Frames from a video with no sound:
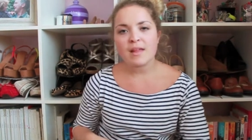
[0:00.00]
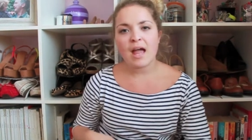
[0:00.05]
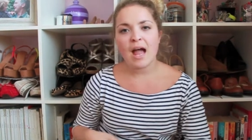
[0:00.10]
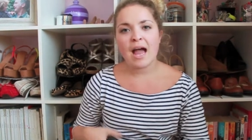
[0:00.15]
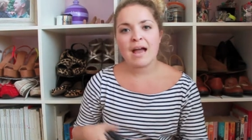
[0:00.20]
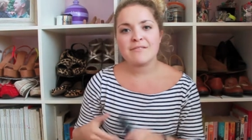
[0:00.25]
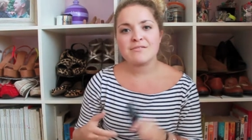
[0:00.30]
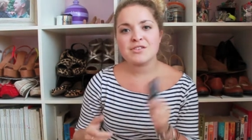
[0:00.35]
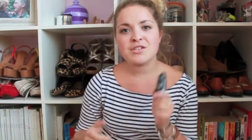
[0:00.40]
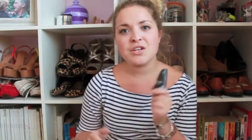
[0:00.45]

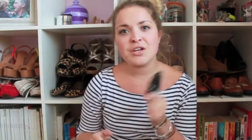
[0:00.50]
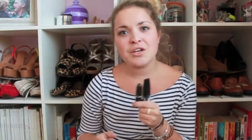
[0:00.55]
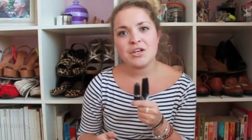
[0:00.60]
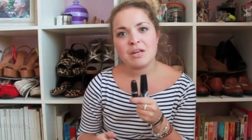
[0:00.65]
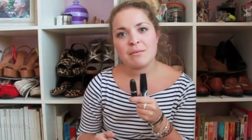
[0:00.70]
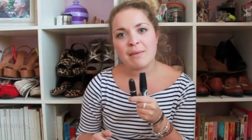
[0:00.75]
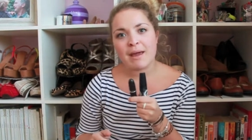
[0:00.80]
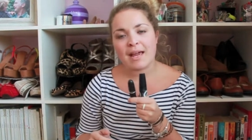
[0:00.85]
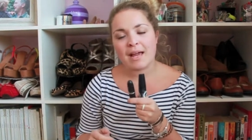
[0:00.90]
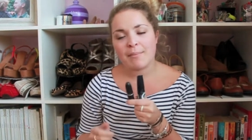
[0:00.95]
I have two
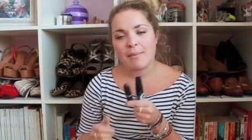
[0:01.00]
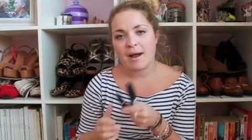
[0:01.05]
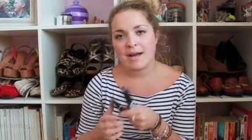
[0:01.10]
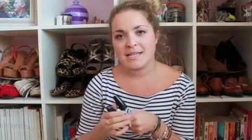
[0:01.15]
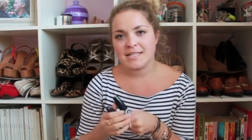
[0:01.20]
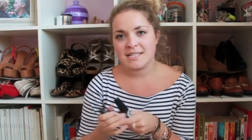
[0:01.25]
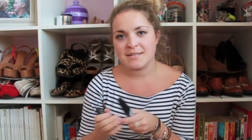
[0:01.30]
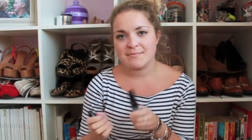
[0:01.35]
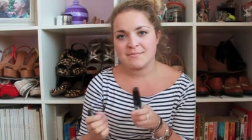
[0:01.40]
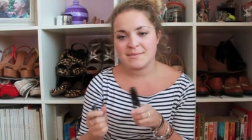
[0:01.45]
new makeup
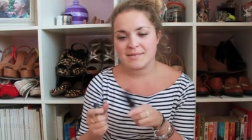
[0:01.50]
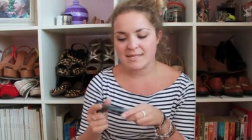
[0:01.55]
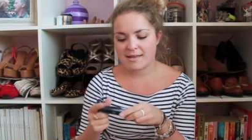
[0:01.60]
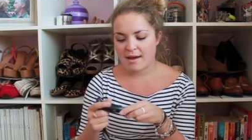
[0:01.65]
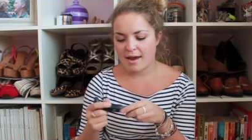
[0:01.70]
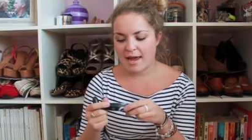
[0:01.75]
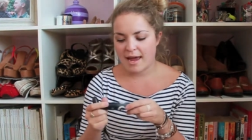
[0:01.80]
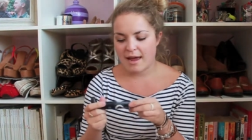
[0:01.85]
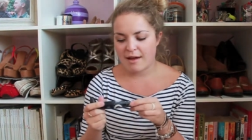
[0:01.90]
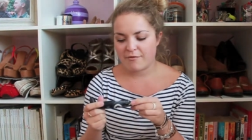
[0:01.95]
items.
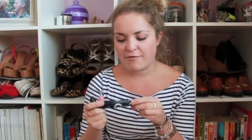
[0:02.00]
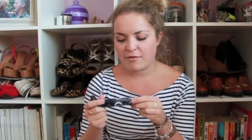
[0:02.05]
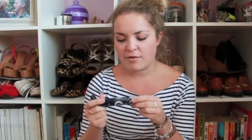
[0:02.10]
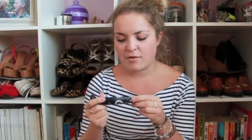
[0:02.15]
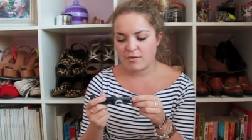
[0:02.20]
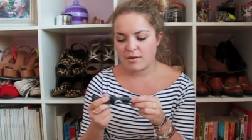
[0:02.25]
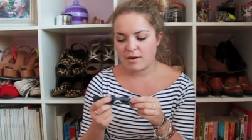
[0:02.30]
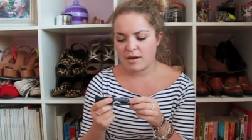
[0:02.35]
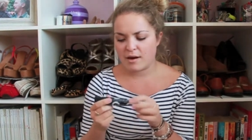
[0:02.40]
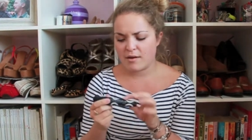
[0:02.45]
I have
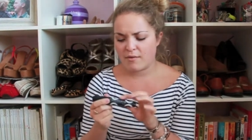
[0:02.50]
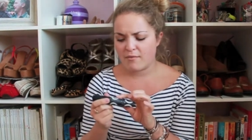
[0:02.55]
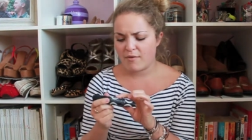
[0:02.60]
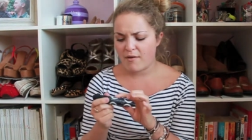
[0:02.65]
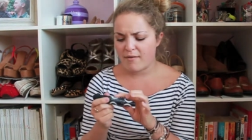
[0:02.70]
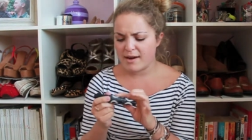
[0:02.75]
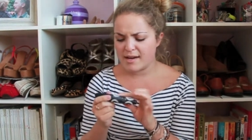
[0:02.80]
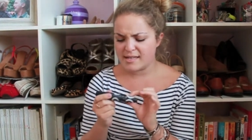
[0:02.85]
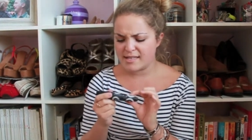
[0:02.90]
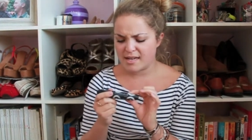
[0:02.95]
a
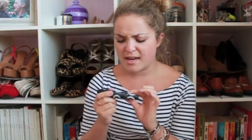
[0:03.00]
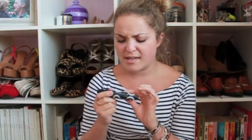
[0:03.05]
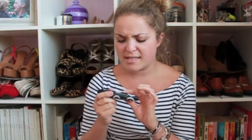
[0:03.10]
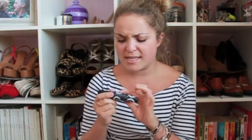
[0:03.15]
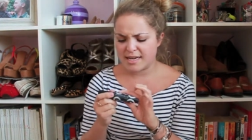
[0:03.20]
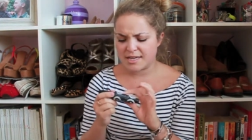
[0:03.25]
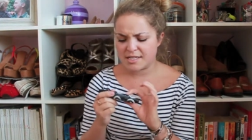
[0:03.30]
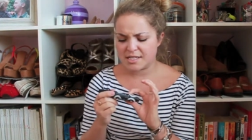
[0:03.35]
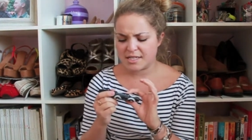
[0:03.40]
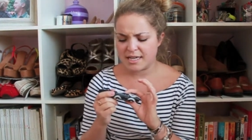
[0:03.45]
very
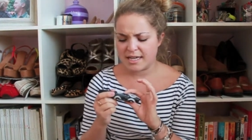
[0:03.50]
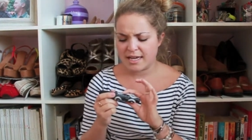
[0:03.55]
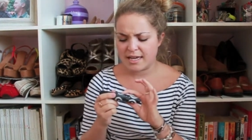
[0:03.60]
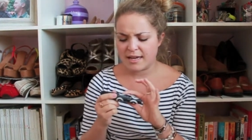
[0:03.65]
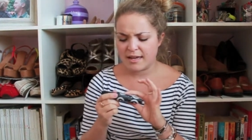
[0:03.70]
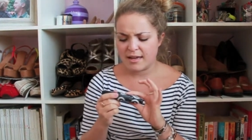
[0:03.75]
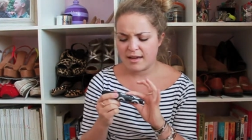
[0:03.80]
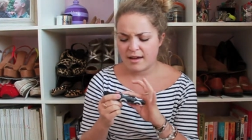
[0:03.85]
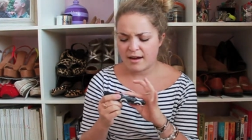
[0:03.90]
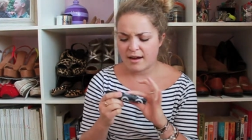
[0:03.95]
dirty, actually.
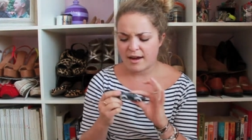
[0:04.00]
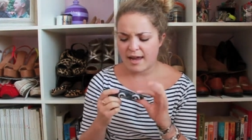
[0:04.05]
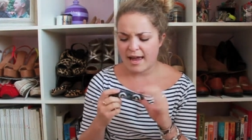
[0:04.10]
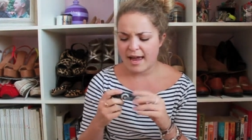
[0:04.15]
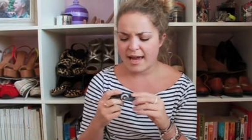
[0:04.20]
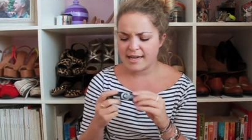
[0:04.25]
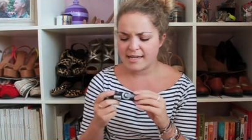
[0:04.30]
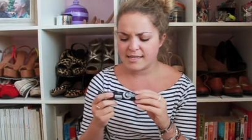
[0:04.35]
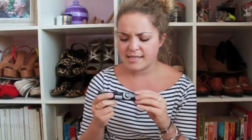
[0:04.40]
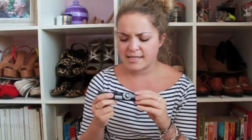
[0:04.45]
I
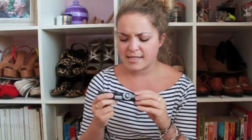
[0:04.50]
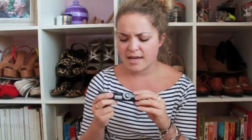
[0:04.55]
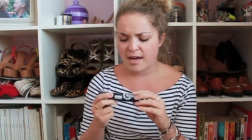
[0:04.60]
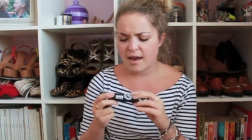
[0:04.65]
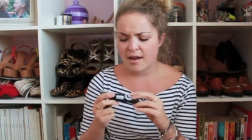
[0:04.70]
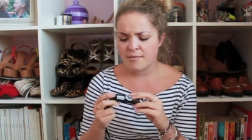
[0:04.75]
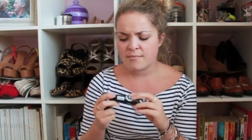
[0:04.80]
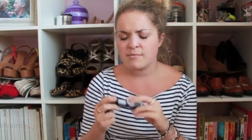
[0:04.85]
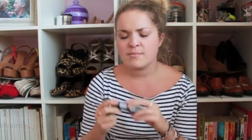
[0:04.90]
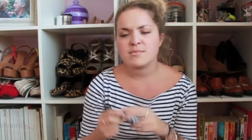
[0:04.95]
hate
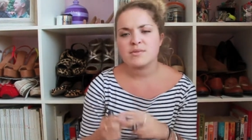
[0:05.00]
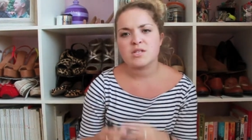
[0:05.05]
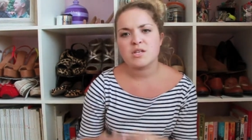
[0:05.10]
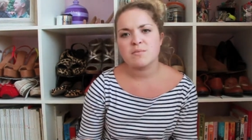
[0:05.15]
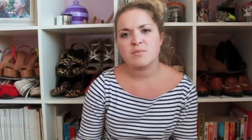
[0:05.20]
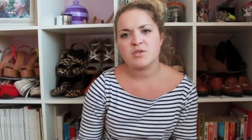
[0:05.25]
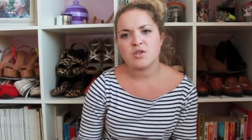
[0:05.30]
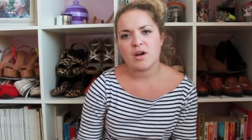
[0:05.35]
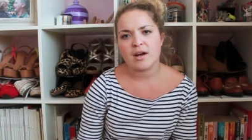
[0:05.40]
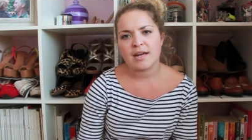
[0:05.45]

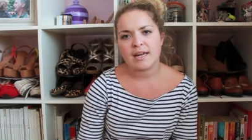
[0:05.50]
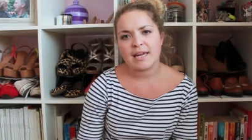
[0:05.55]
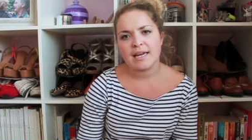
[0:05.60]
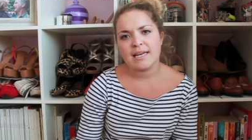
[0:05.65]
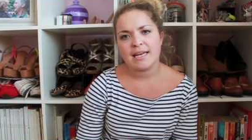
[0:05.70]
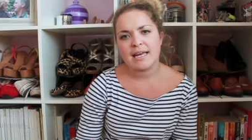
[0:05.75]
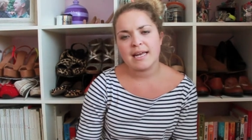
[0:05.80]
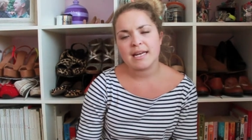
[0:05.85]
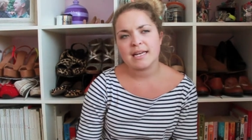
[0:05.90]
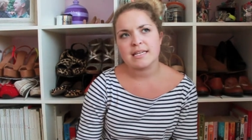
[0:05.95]
Superdrug.
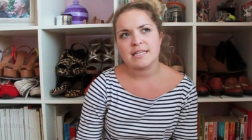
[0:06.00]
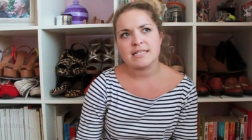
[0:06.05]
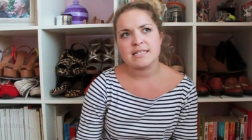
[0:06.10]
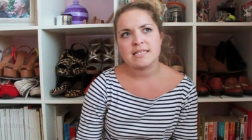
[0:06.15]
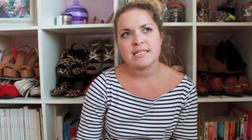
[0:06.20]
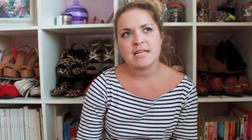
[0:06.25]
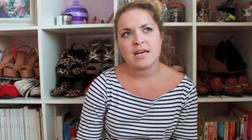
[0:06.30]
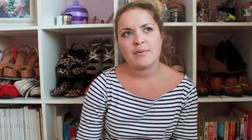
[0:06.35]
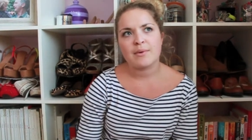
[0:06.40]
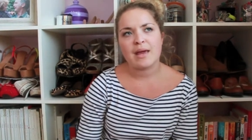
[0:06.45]
In
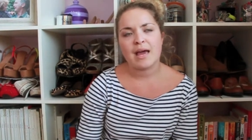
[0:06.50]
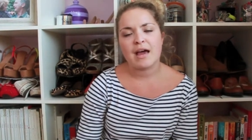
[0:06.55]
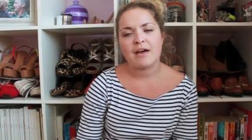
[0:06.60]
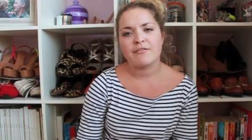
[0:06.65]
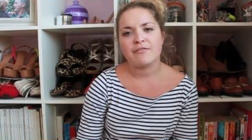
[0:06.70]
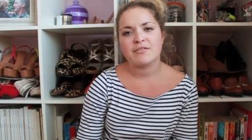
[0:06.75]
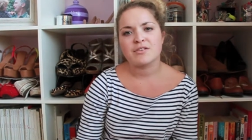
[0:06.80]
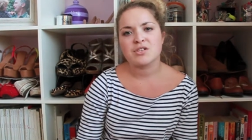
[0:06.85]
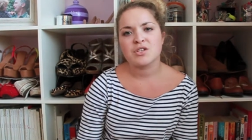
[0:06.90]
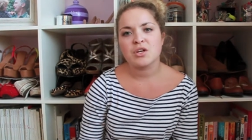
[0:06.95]
England, we
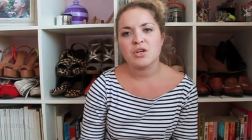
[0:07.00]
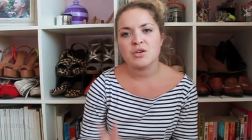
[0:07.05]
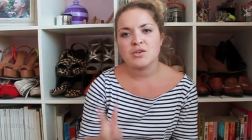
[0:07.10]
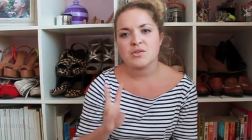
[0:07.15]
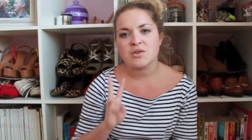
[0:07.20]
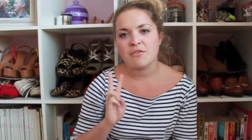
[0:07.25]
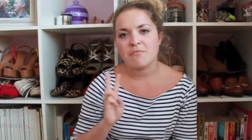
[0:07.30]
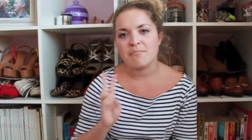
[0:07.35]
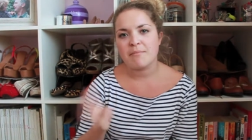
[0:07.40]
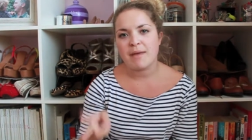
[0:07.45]
have two
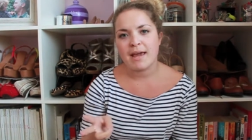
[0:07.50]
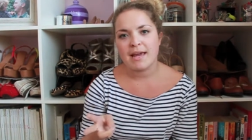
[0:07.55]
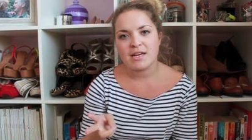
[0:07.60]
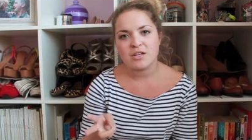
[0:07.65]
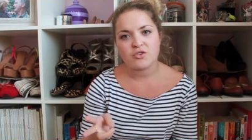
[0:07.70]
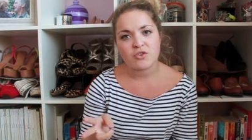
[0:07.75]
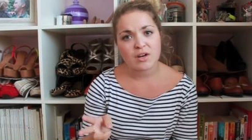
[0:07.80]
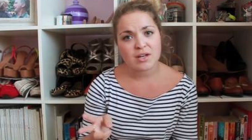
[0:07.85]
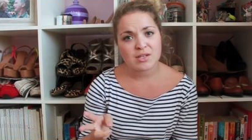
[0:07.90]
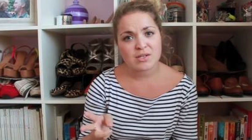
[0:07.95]
sort of main
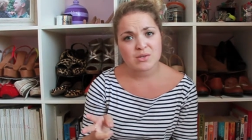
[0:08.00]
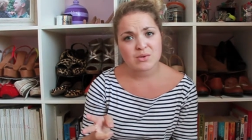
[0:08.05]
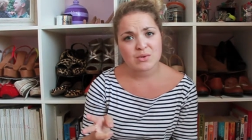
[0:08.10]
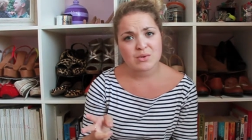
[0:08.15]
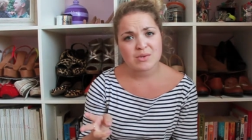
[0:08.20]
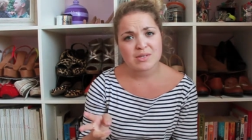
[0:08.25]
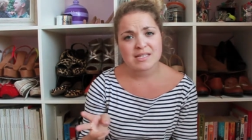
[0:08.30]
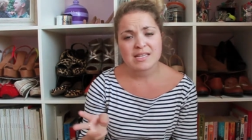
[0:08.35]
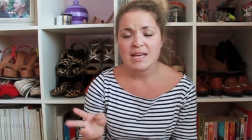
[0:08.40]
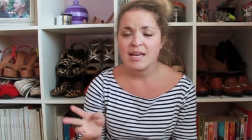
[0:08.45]

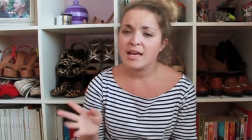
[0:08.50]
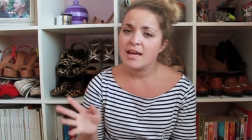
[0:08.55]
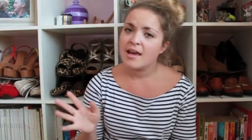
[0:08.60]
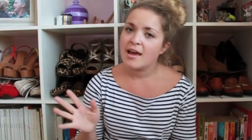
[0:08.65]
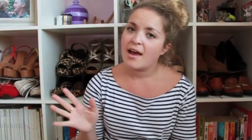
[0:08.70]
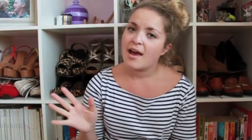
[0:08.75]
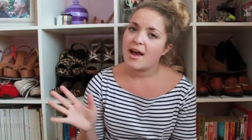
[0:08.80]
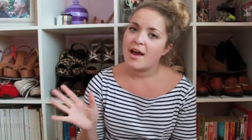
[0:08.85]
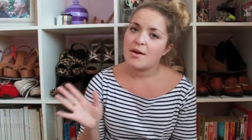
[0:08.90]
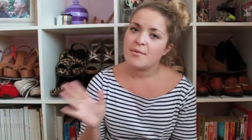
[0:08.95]
drugstores,
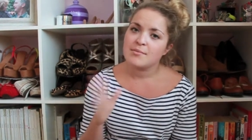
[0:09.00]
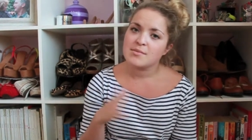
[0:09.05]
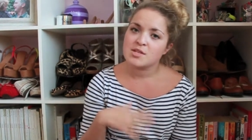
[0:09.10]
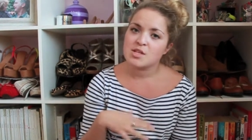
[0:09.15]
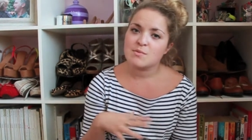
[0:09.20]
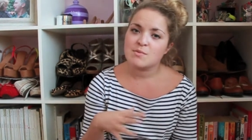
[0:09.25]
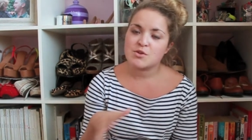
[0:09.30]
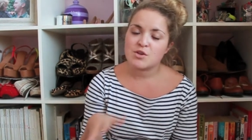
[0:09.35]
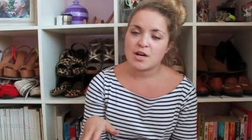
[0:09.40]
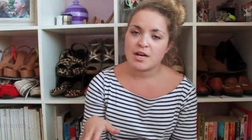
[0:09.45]

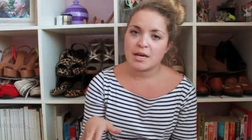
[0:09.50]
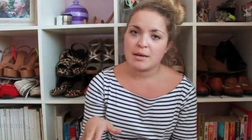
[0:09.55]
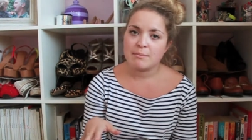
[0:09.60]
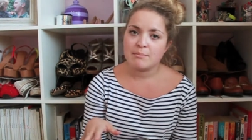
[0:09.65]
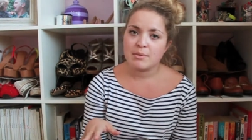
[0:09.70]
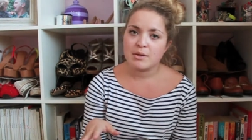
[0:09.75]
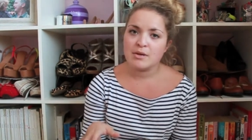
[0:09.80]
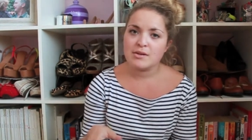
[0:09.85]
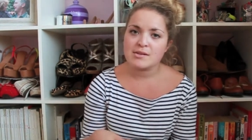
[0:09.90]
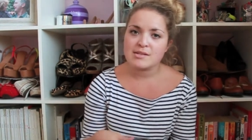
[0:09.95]
Superdrug and
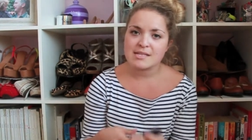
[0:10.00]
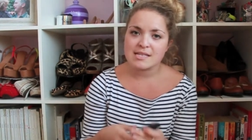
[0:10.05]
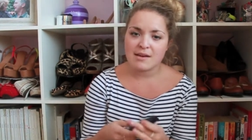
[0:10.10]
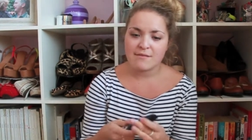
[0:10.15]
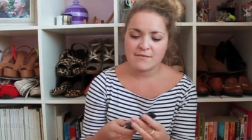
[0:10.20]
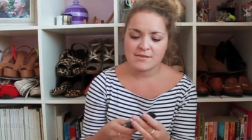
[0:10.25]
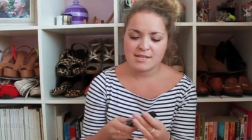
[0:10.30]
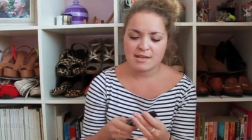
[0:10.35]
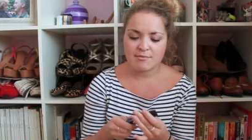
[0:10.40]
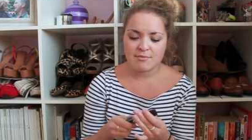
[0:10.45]
Boots,
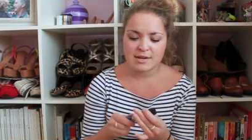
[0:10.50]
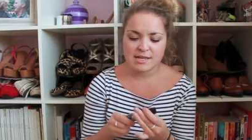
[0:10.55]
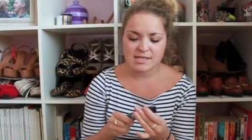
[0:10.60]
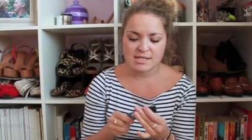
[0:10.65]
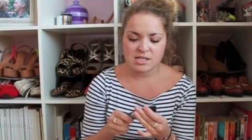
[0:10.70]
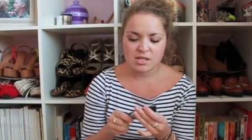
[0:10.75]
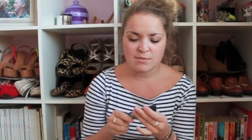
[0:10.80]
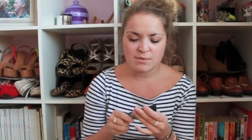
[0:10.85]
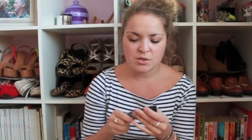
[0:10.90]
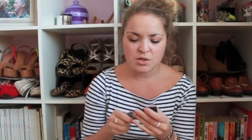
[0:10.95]
and for some reason
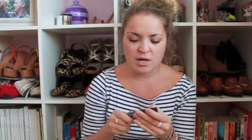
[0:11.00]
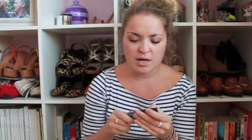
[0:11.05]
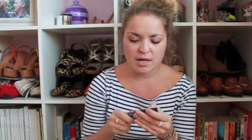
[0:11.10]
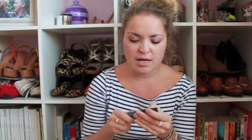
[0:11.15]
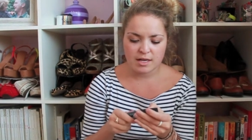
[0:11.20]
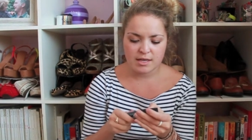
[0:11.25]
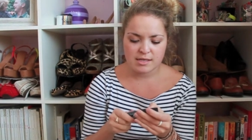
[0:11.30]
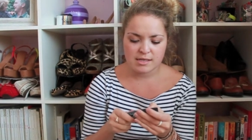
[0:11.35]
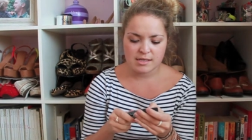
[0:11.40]
Superdrug